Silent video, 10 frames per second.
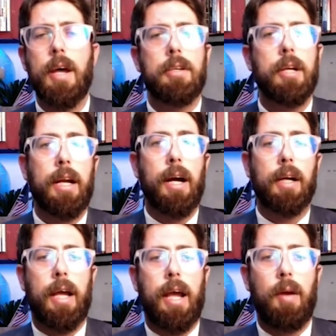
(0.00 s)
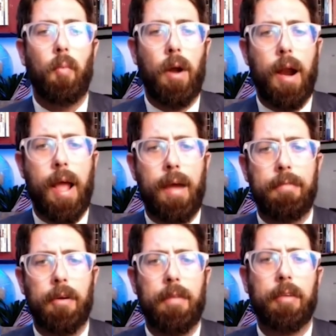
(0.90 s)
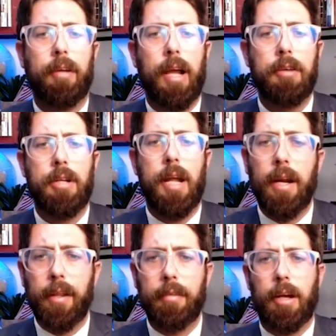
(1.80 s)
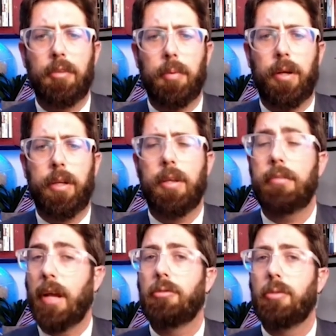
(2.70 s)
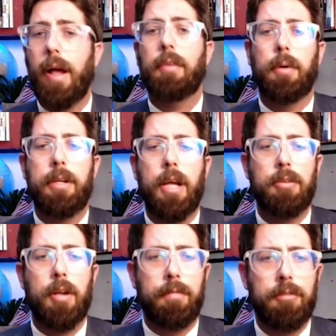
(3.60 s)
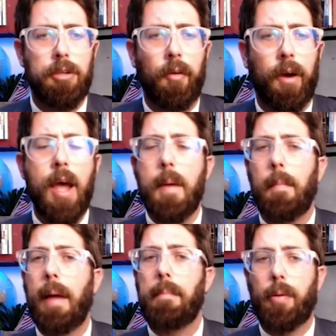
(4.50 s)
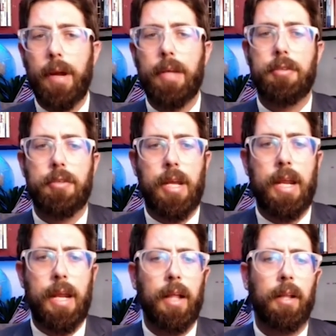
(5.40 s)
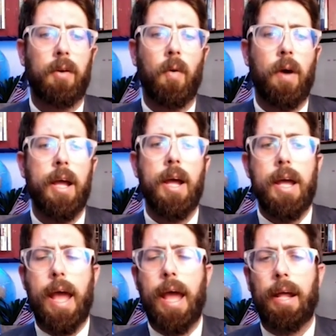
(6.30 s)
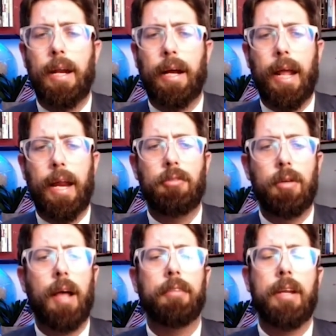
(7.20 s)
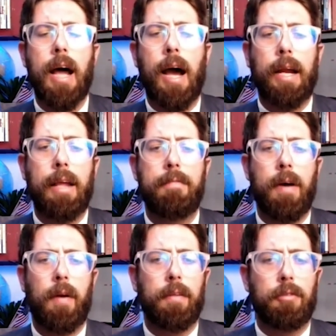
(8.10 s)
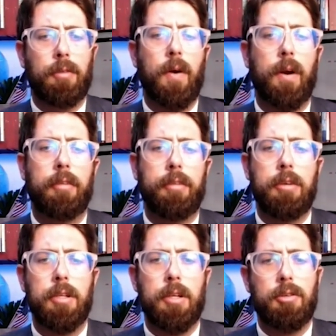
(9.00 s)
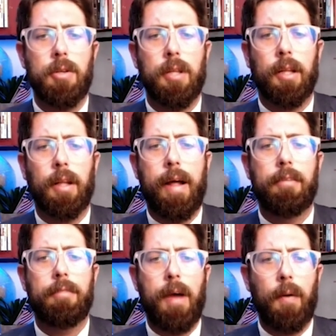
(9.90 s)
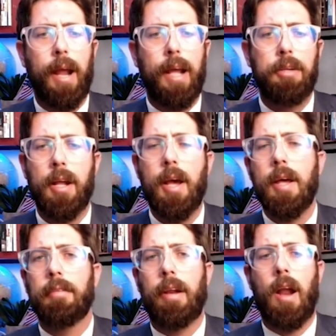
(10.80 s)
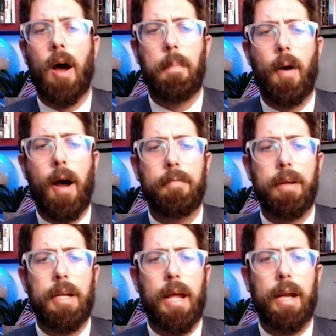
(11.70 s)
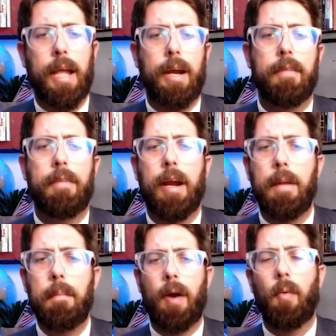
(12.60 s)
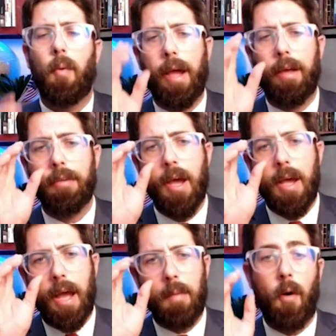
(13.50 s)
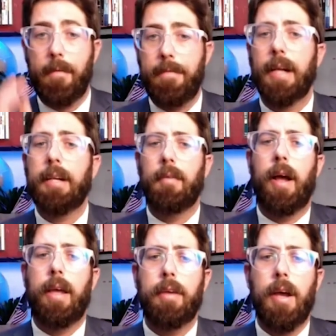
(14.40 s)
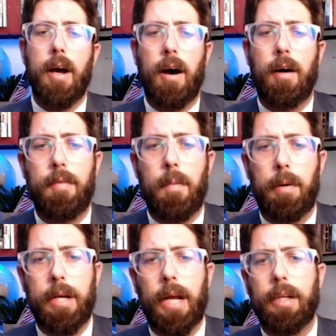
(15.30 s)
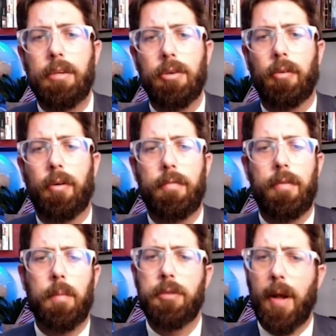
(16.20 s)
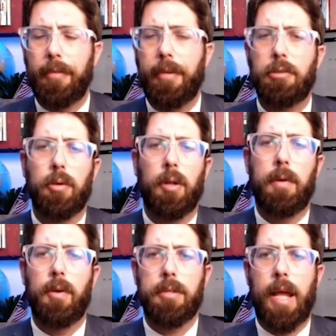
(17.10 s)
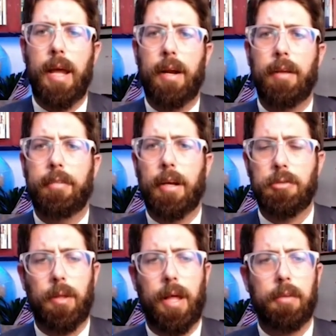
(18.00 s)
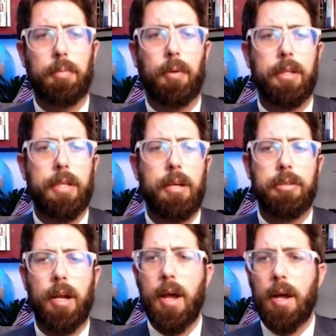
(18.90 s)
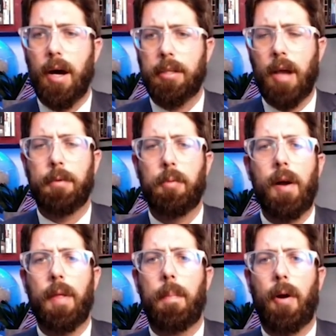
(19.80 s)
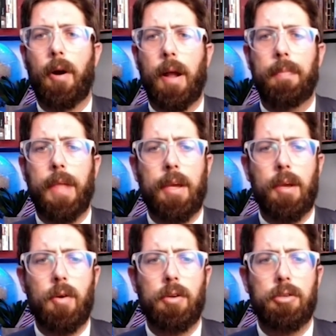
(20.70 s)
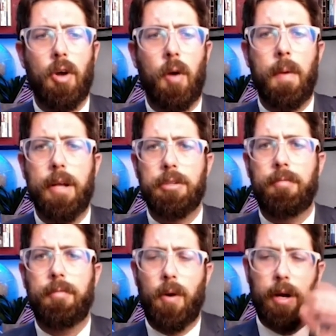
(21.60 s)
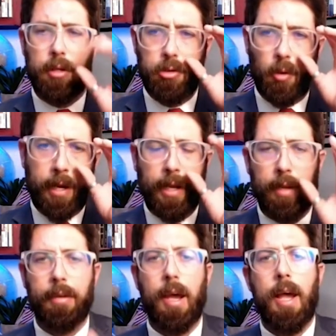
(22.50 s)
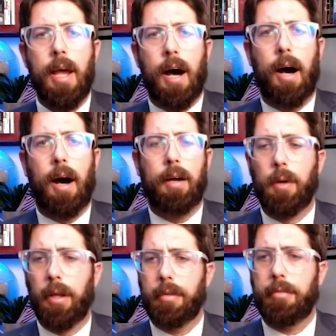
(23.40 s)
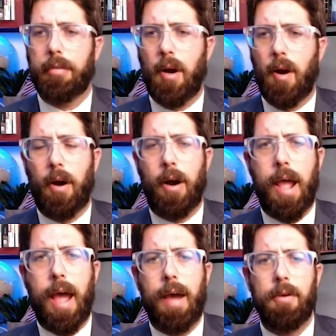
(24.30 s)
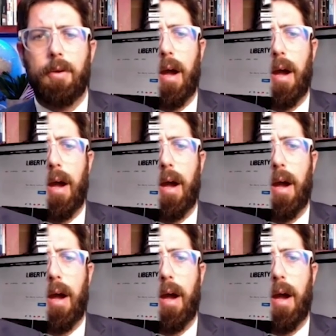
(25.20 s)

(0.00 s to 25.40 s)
to conduct a one and a half year investigation into the sexual, sexual exploitation of children by priests in illinois and again in 2009 he founded this great organization the truth alliance foundation the nonprofit dedicated to finding better ways and more effective ways of protecting children from child sexual abuse and sexual exploitation. Uh, Thomas, welcome to the program. Thank you so much for joining us. Uh, really, it's, it's an honor to have you.